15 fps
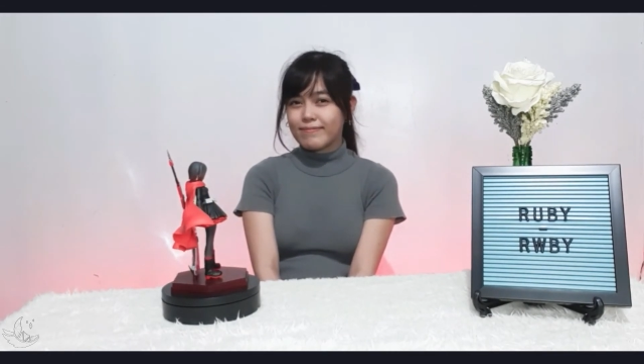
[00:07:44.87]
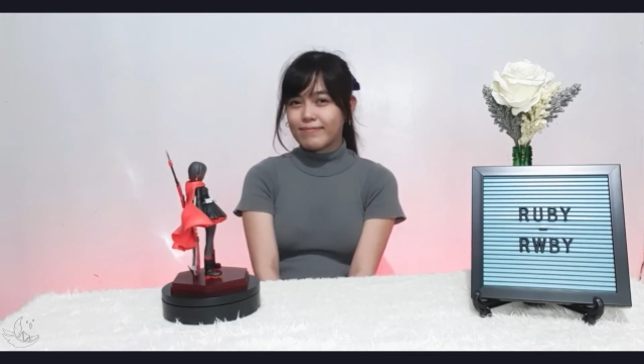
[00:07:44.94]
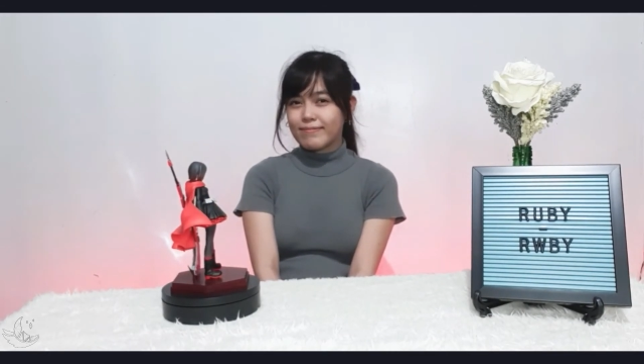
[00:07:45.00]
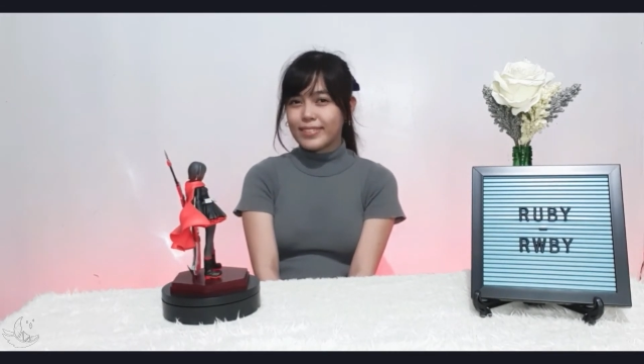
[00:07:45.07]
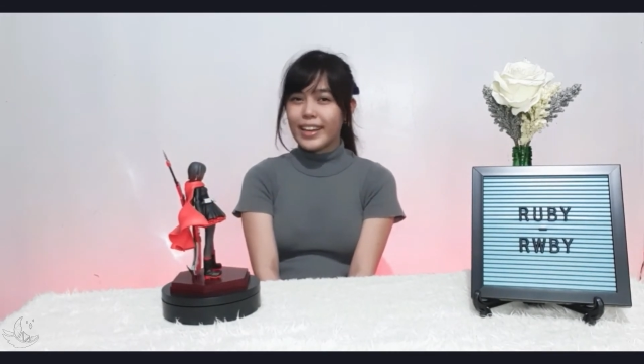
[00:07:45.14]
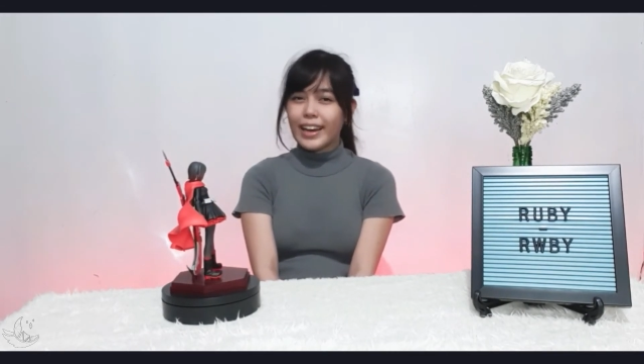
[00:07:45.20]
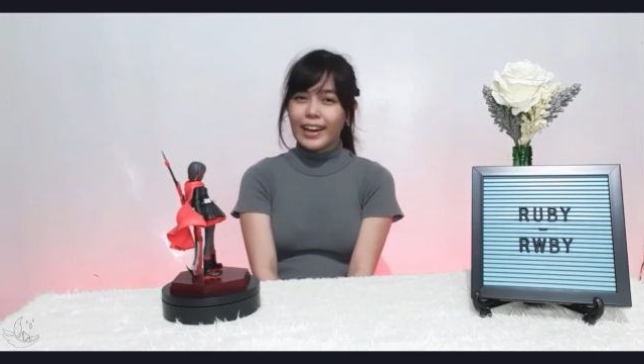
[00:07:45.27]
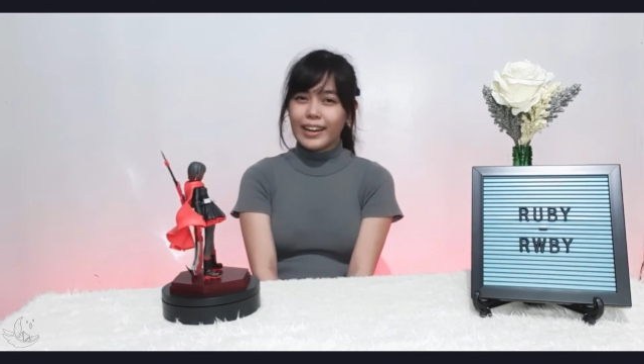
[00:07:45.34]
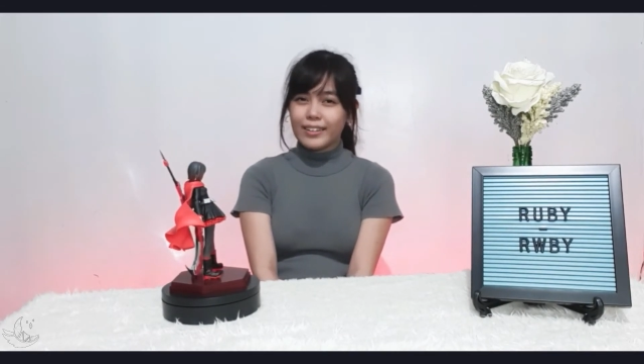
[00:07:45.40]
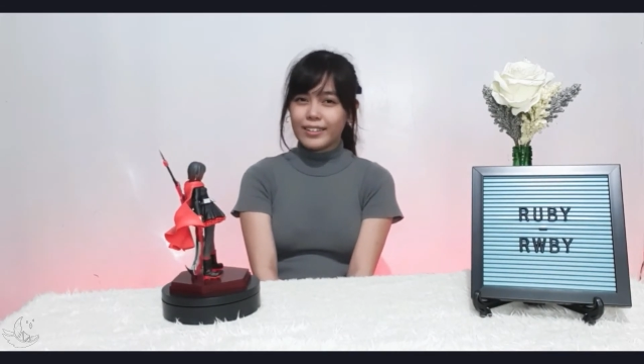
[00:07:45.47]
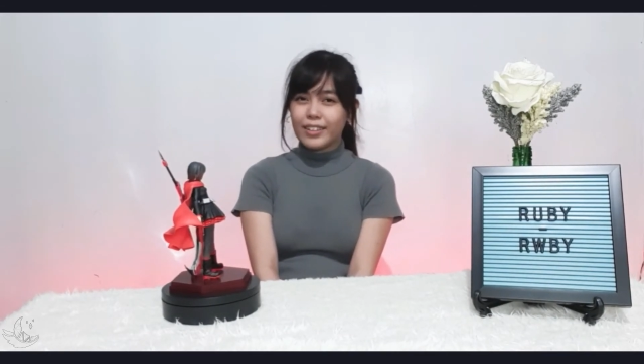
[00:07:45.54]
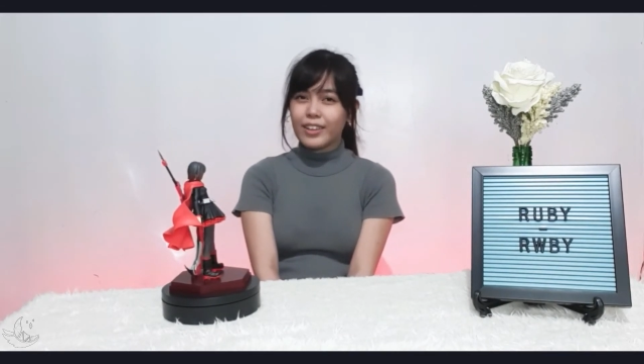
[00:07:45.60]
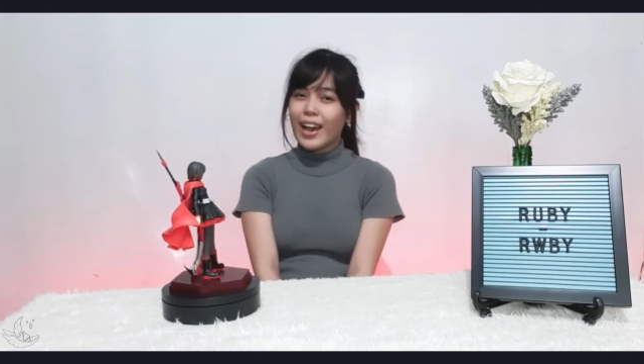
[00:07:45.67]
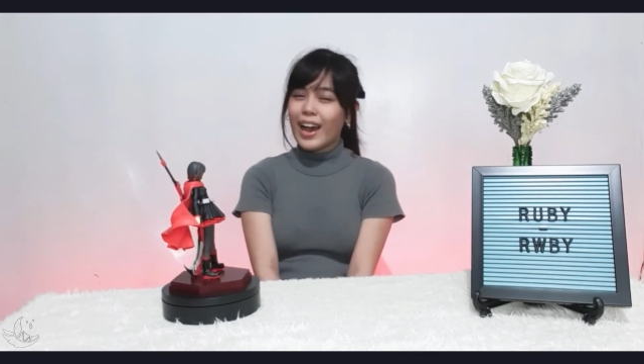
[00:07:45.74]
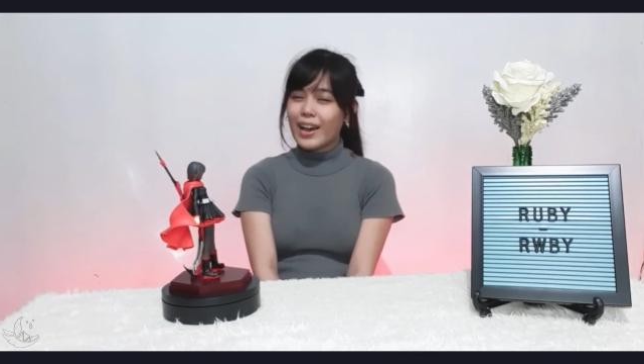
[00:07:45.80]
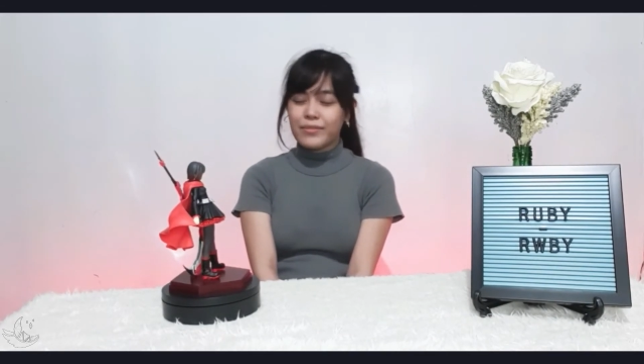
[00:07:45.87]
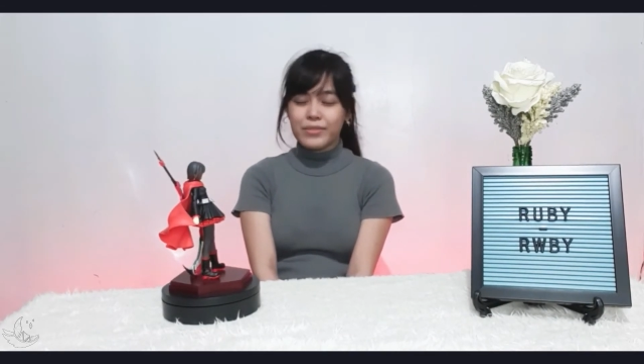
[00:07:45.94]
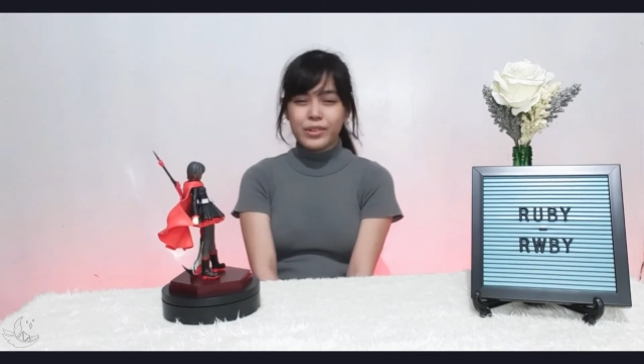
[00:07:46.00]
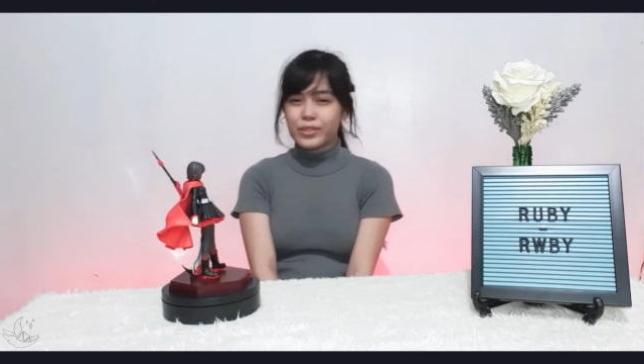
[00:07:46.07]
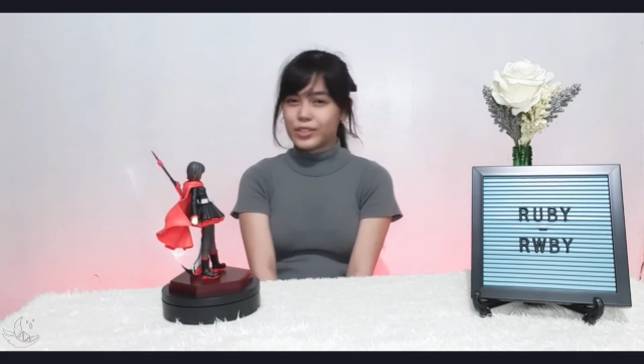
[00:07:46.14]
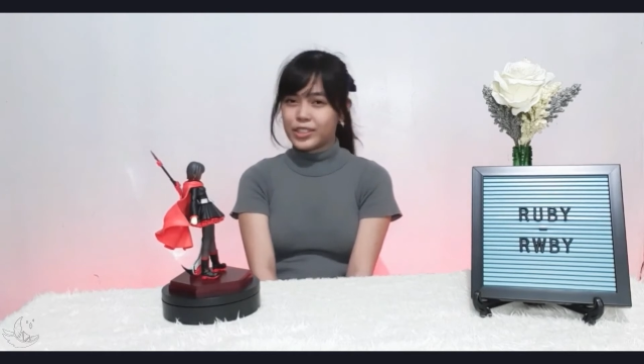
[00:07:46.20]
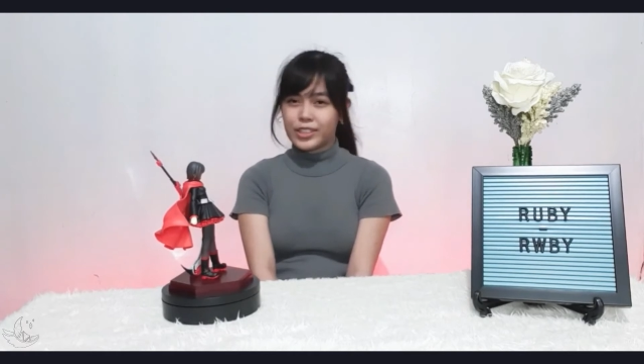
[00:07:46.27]
Yeah, you have no
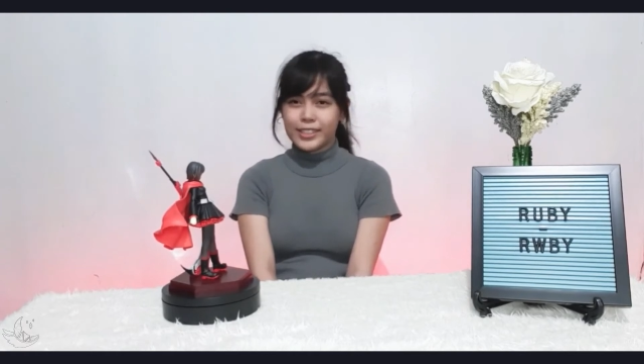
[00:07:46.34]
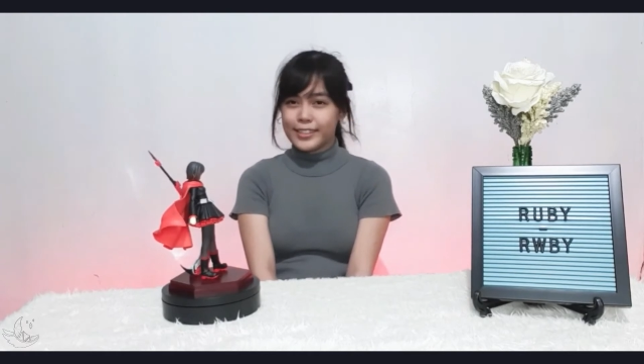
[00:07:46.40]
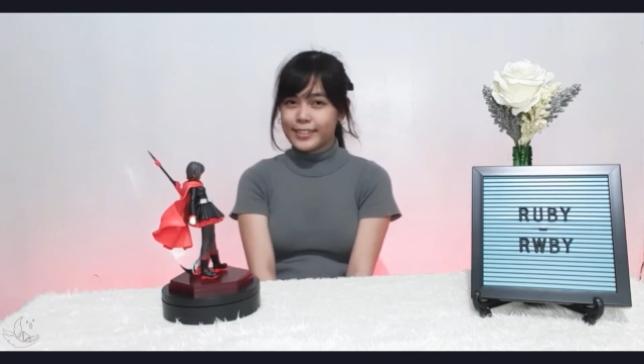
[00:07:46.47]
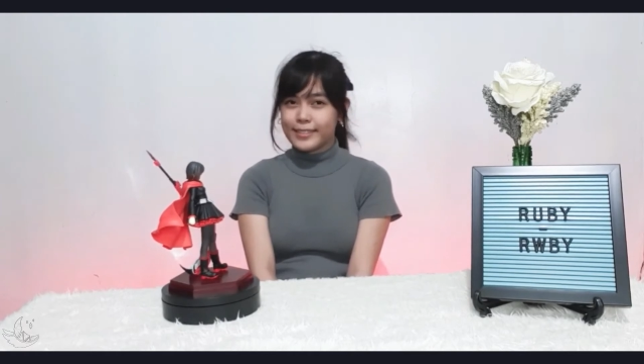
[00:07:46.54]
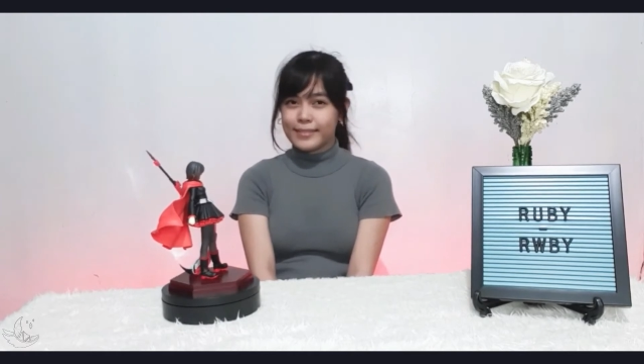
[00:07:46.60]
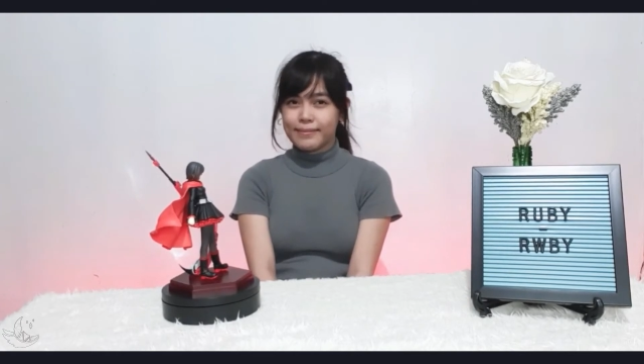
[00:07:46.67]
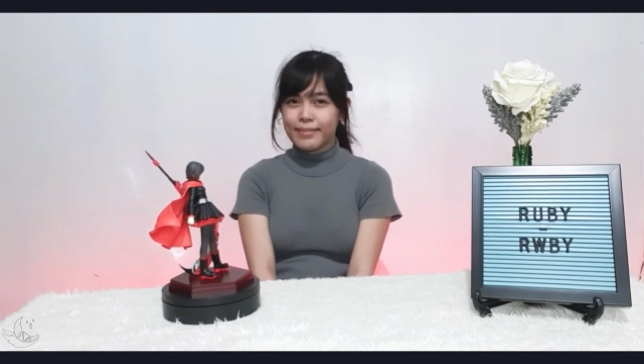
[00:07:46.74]
choice.